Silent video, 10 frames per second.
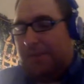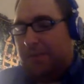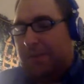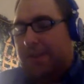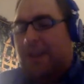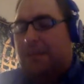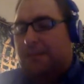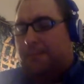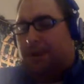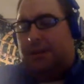
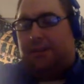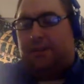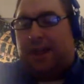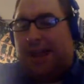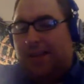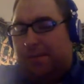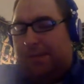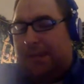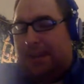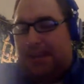but Tyler
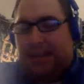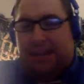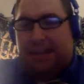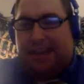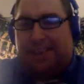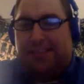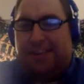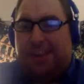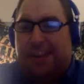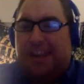Beatty last
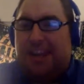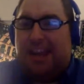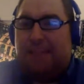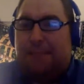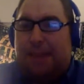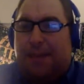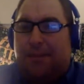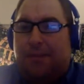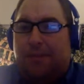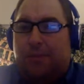night he got
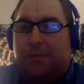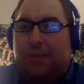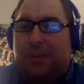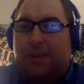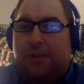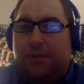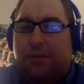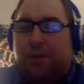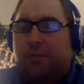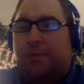pounded for 3
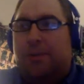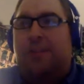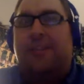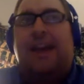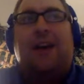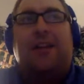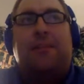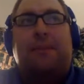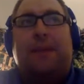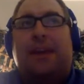unearned runs out of
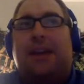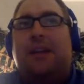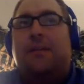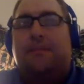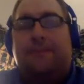the pen.